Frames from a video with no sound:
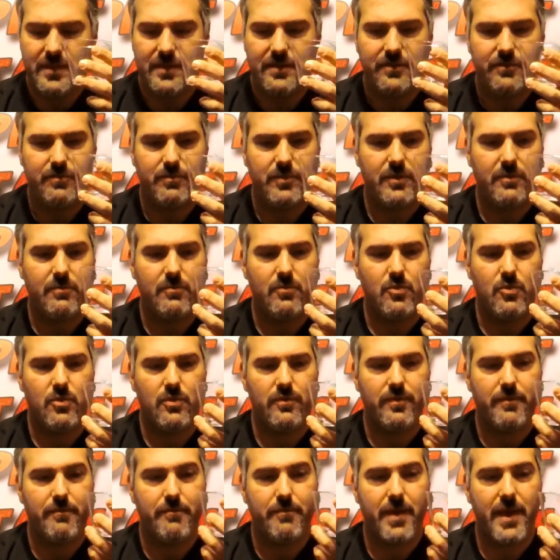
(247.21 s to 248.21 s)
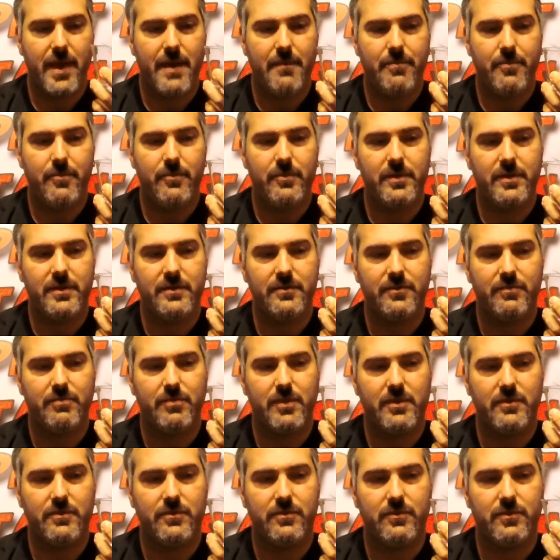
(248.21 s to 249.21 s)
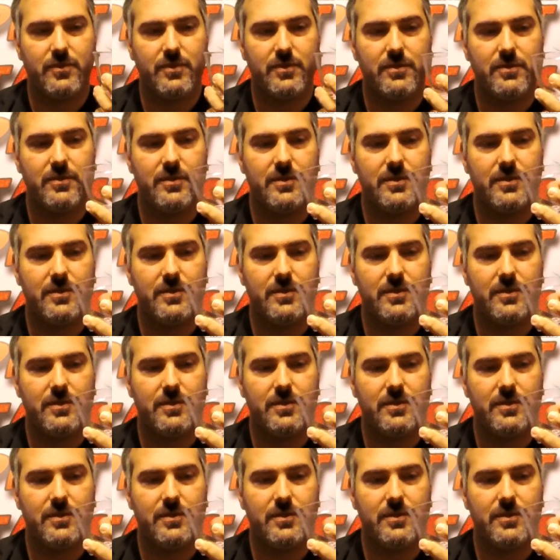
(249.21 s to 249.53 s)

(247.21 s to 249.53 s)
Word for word: It smells more of a peppery smell to it.